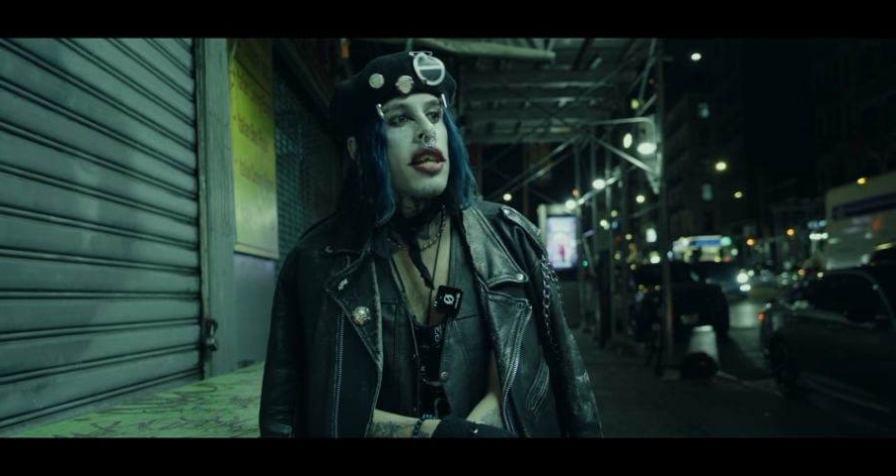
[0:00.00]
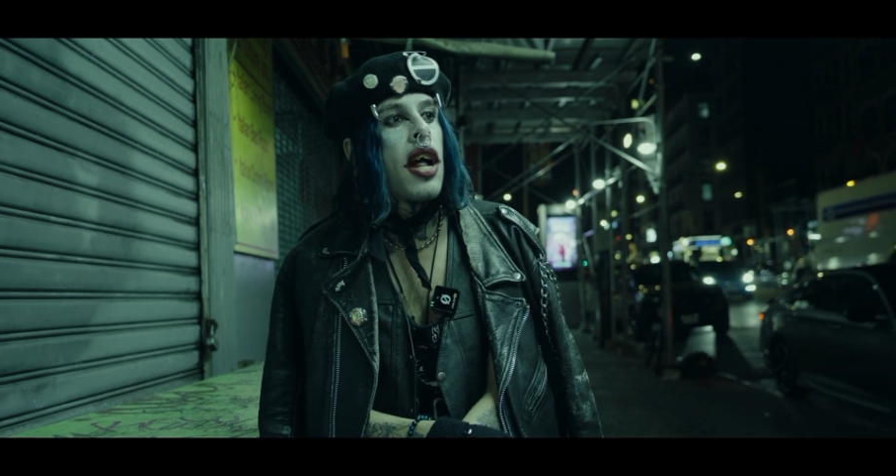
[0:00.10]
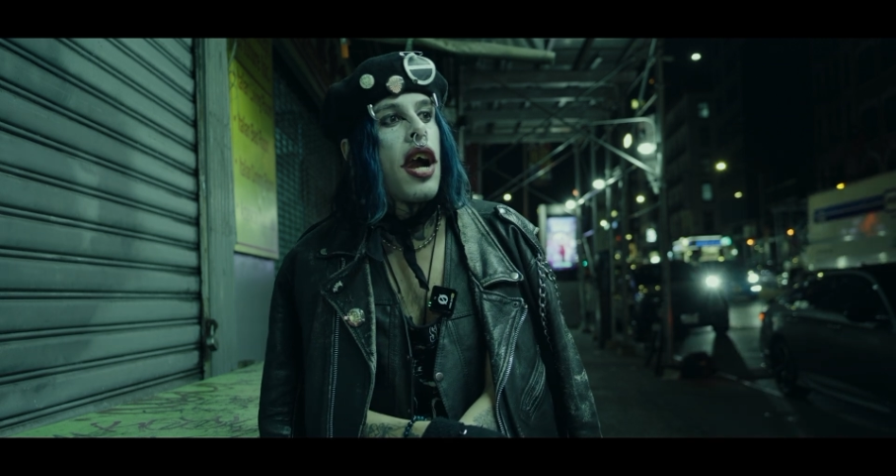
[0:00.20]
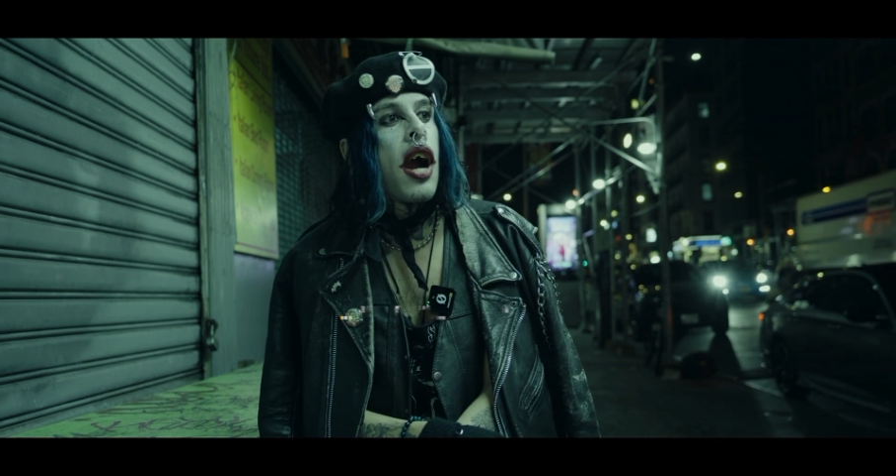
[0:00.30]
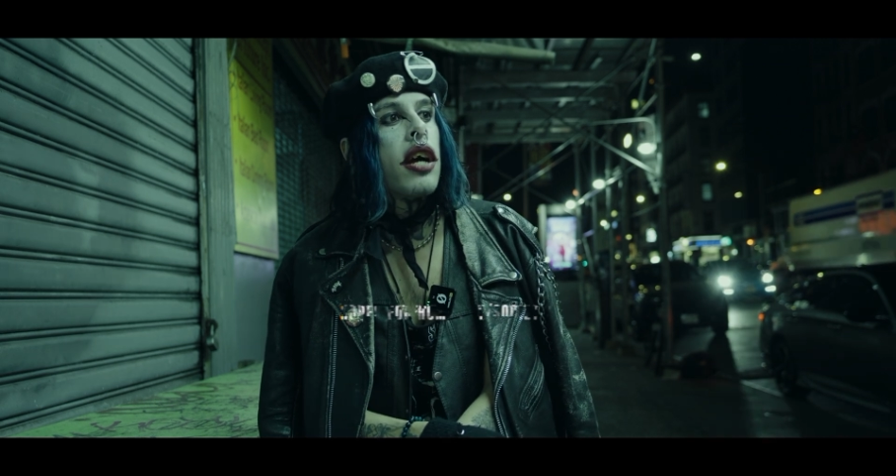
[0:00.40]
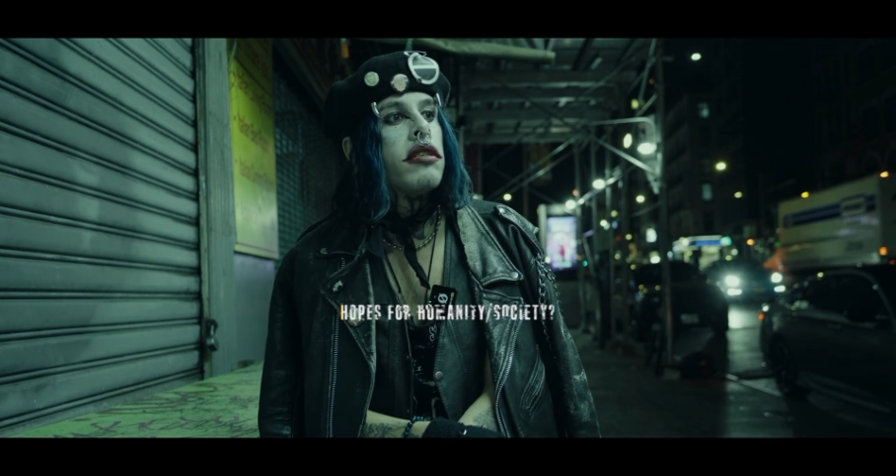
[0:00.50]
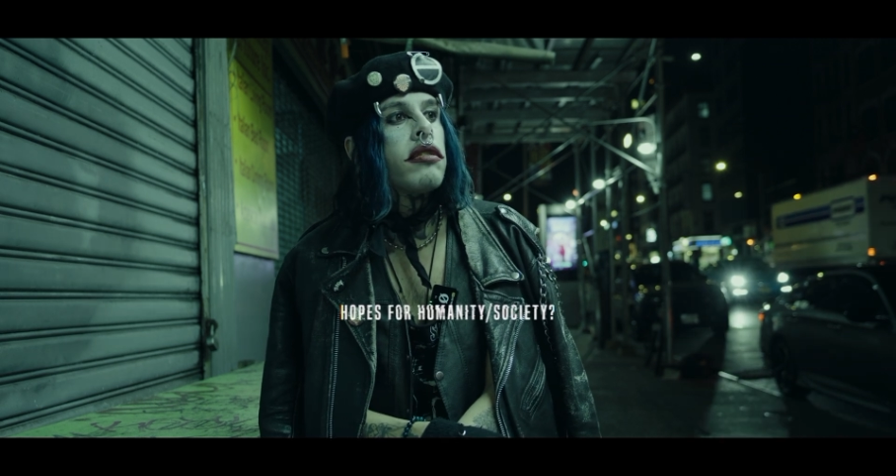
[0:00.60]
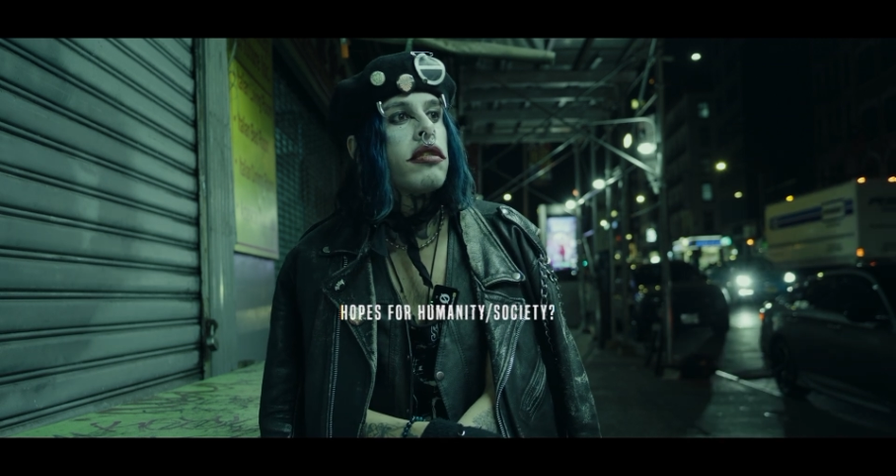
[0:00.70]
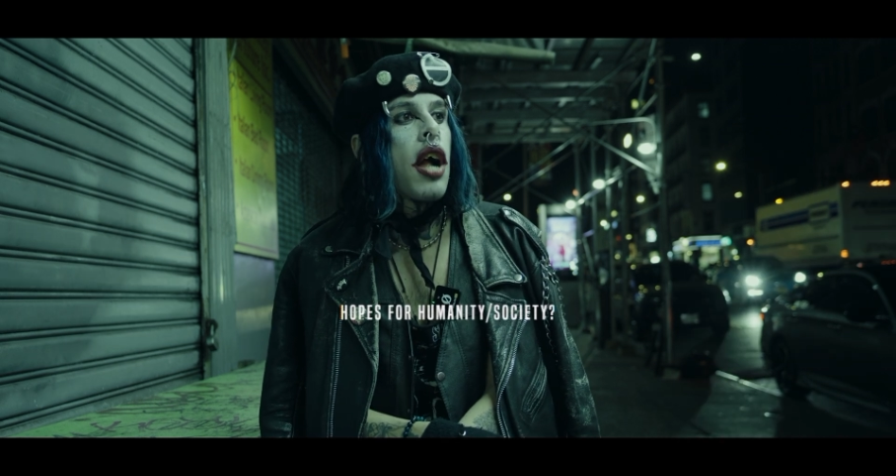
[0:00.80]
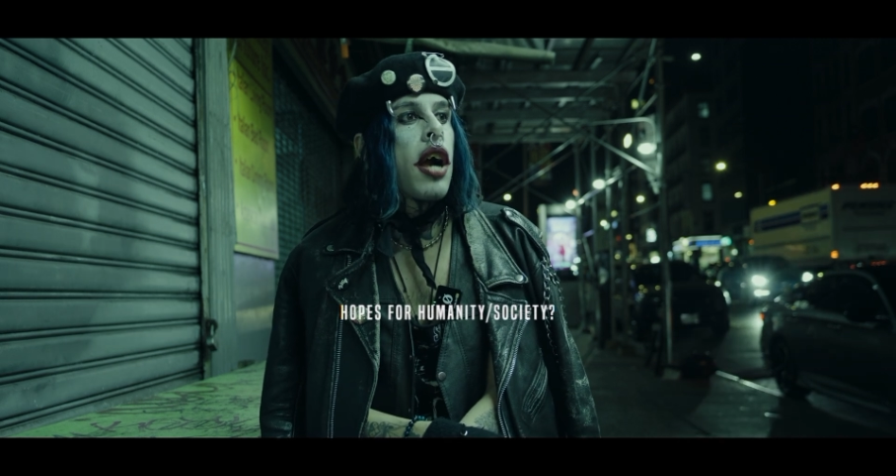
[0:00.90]
What are your
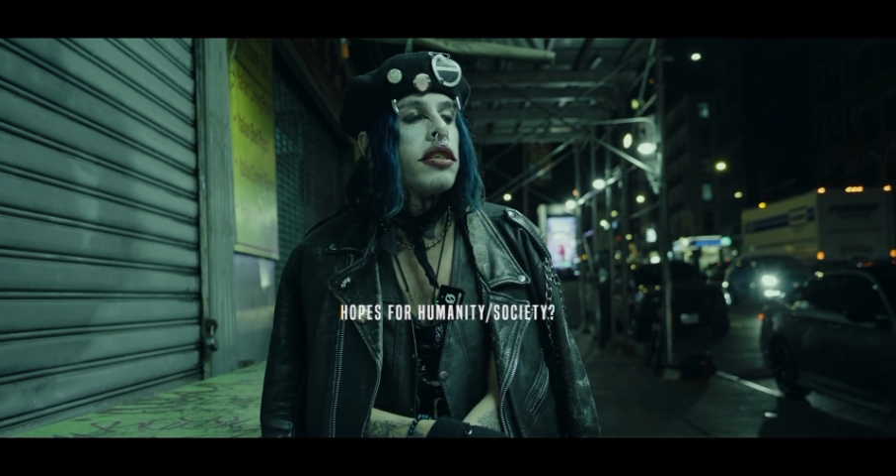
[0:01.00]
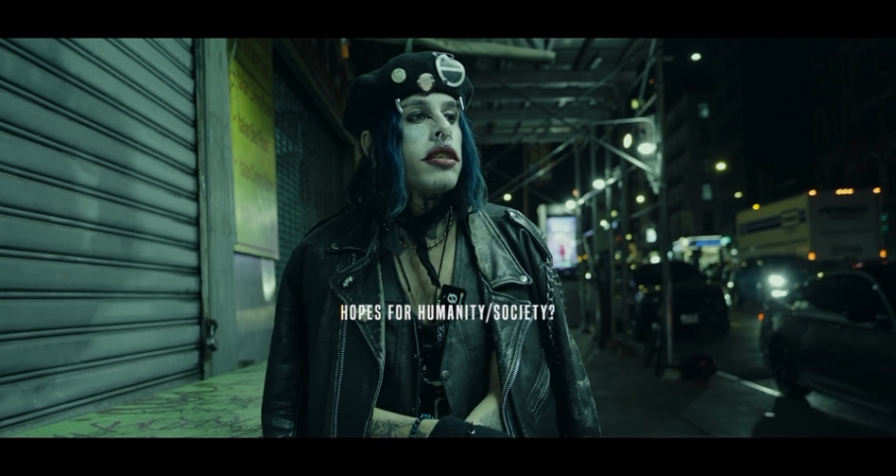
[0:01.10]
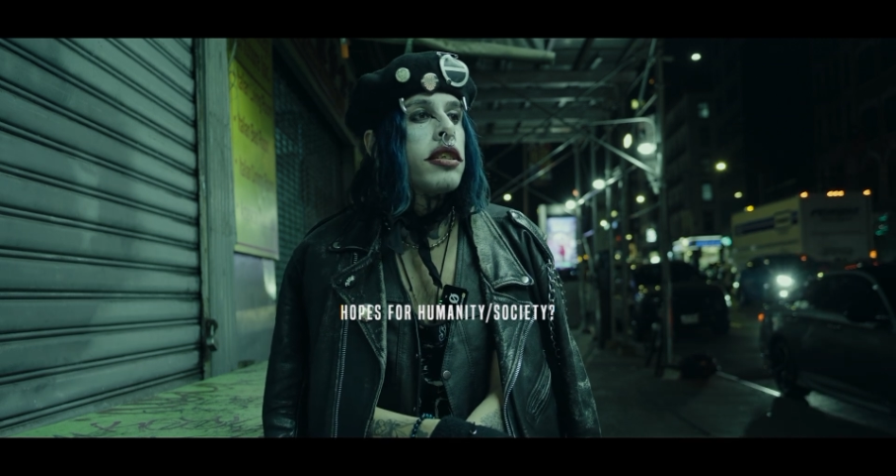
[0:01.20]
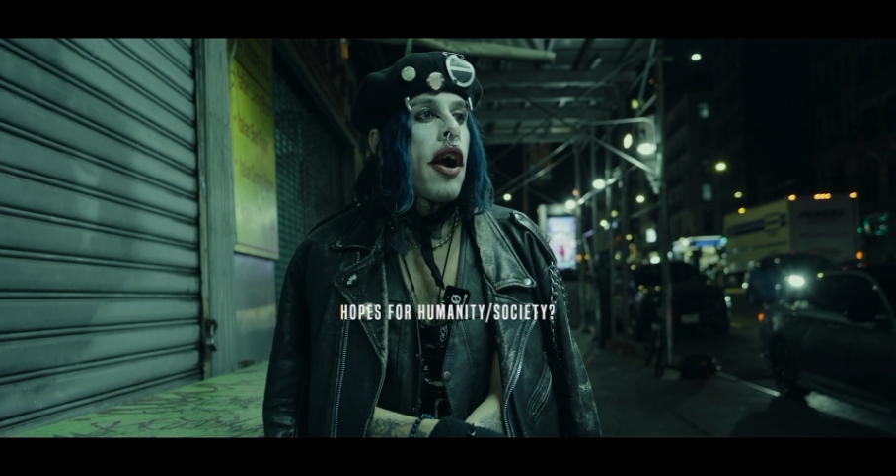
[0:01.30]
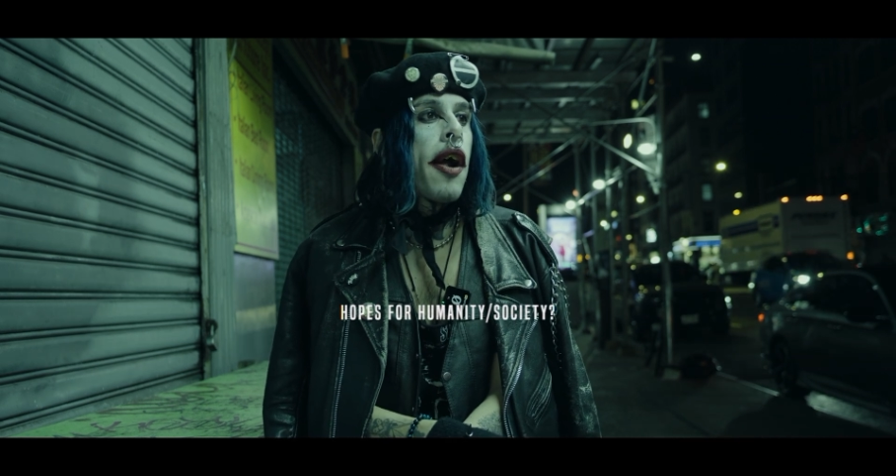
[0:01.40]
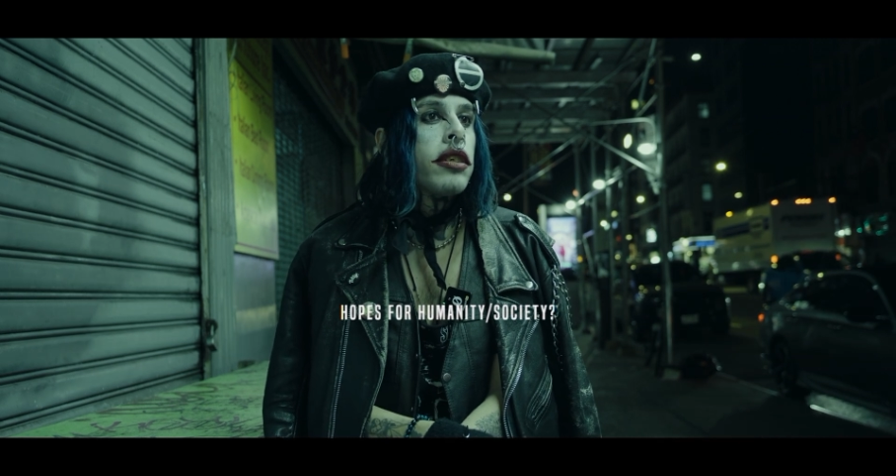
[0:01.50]
hopes for